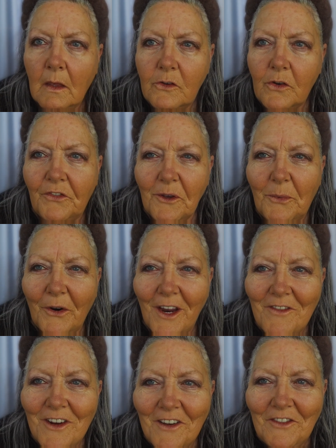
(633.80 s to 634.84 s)
Do I feel
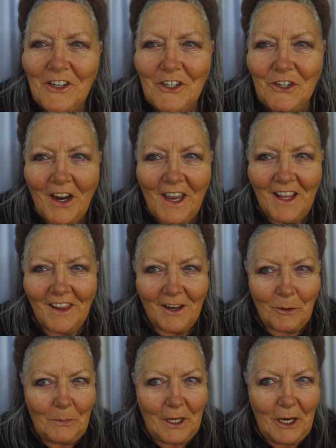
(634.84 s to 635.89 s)
brave enough to try a
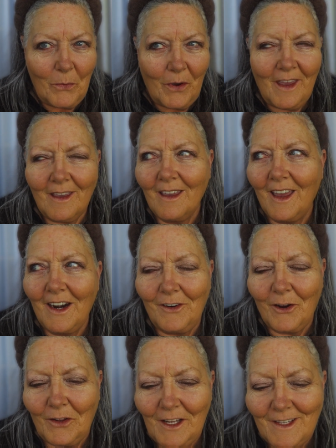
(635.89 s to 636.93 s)
little mini wing? I don't
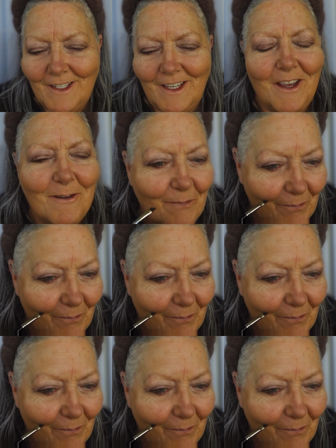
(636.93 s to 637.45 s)
know, let's see.